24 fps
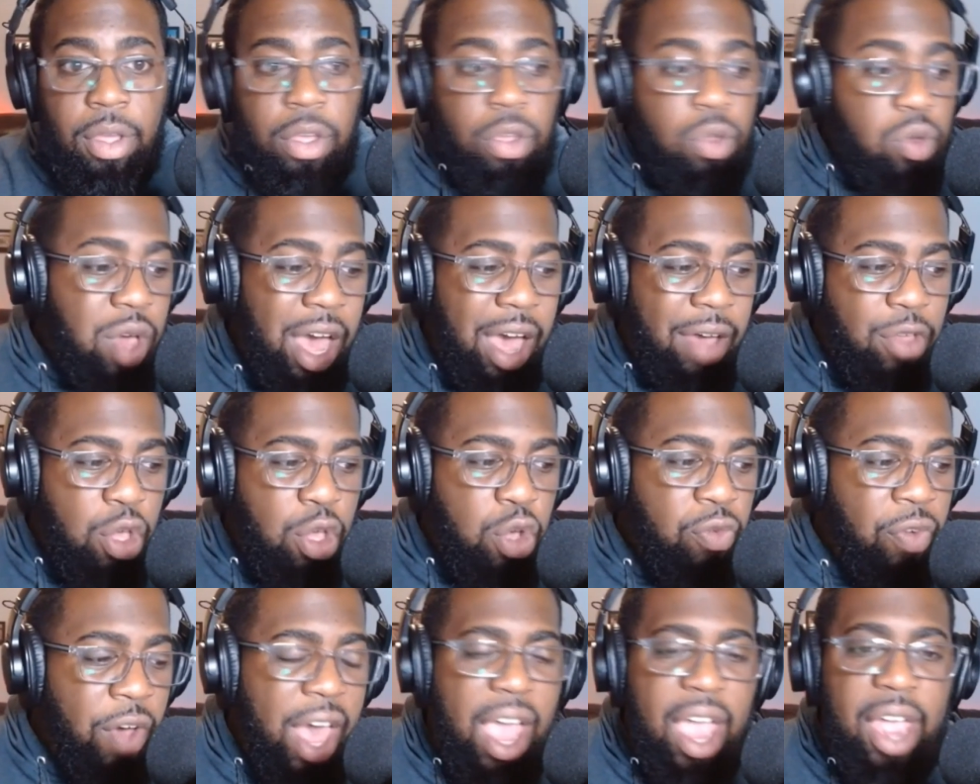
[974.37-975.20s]

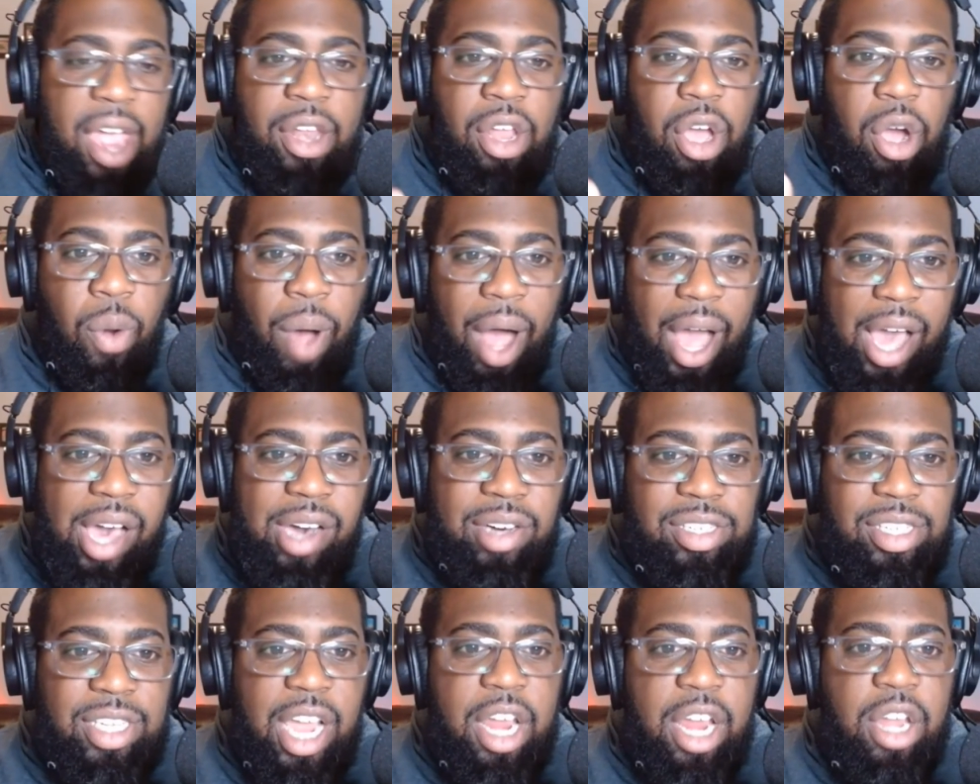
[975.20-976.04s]
You've had Ohio
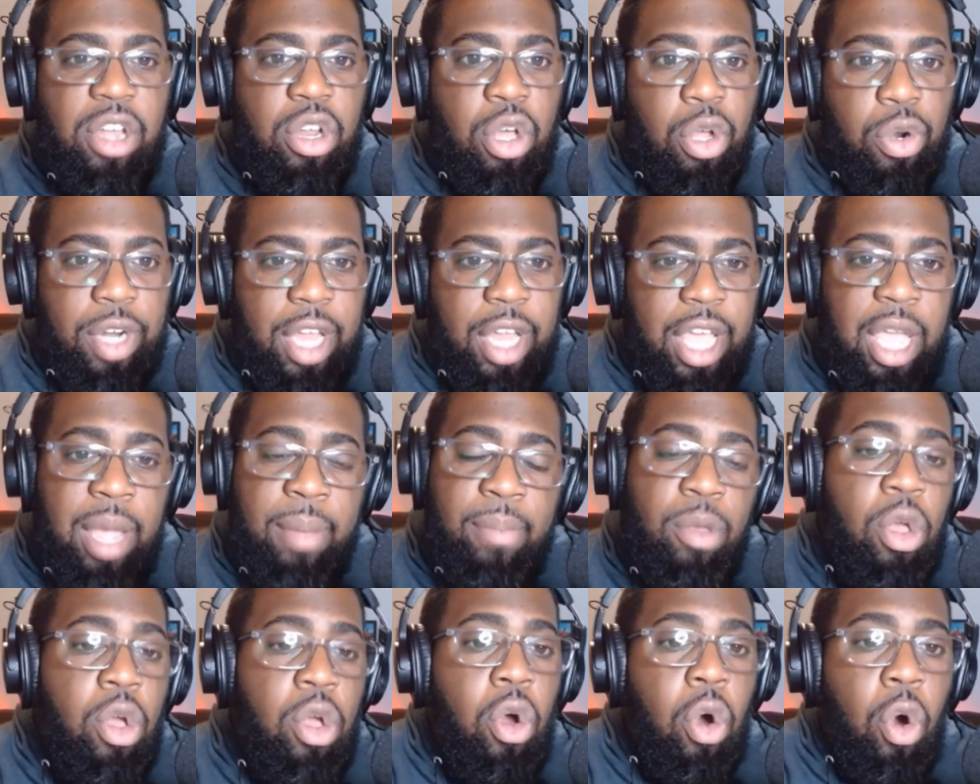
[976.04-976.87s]
State Notre
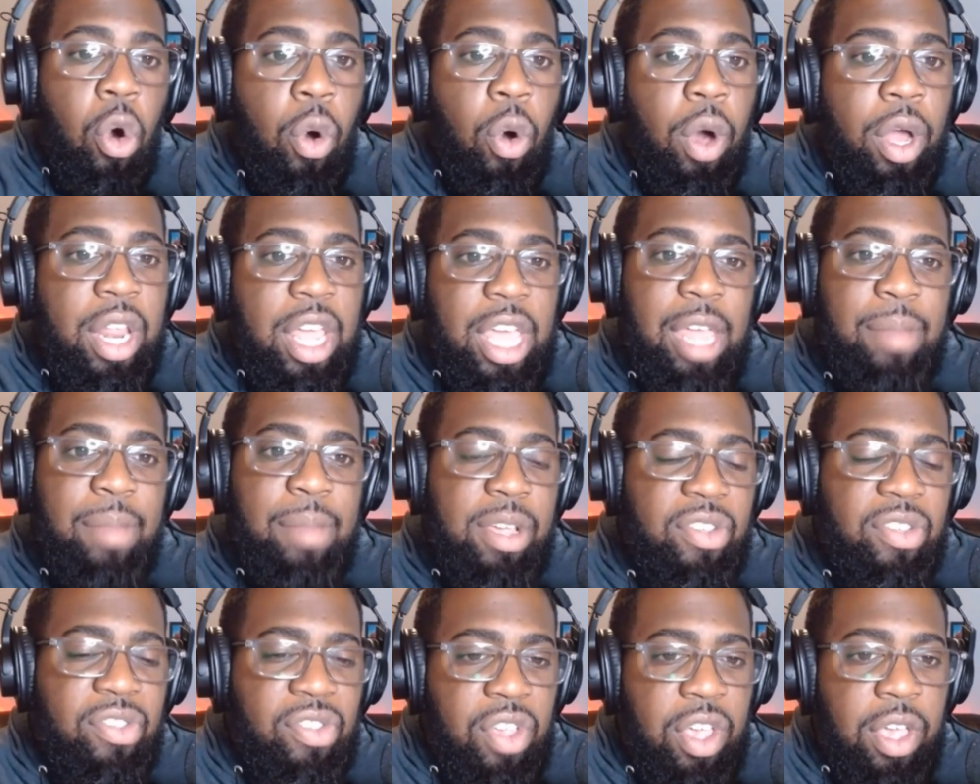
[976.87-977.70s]
Dame on
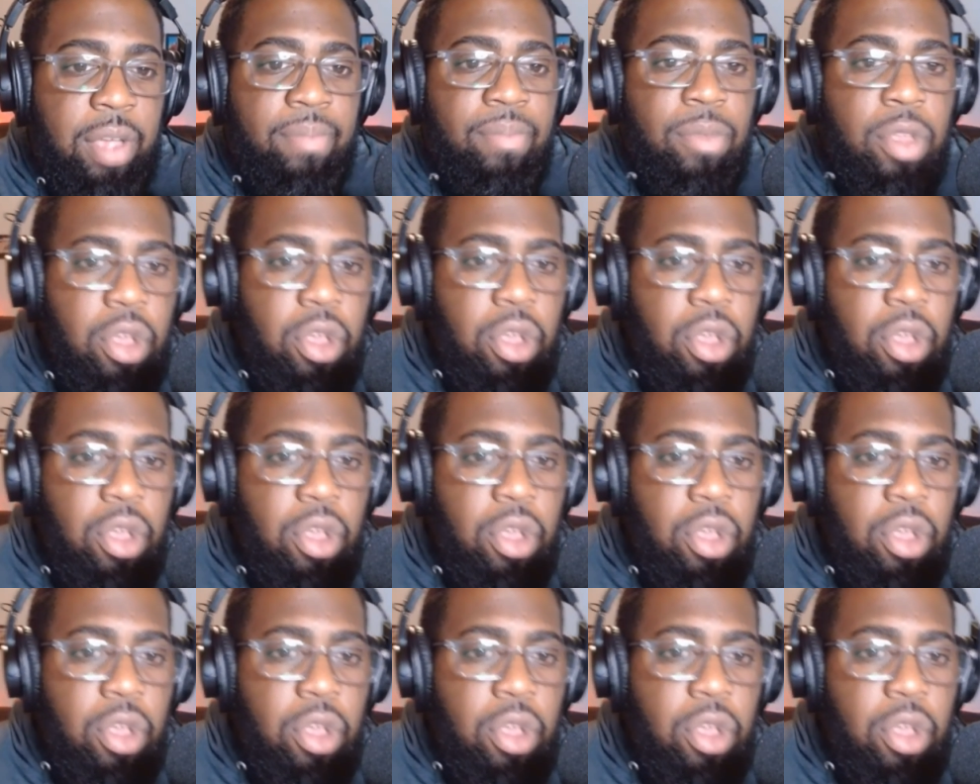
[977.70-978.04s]
NBC.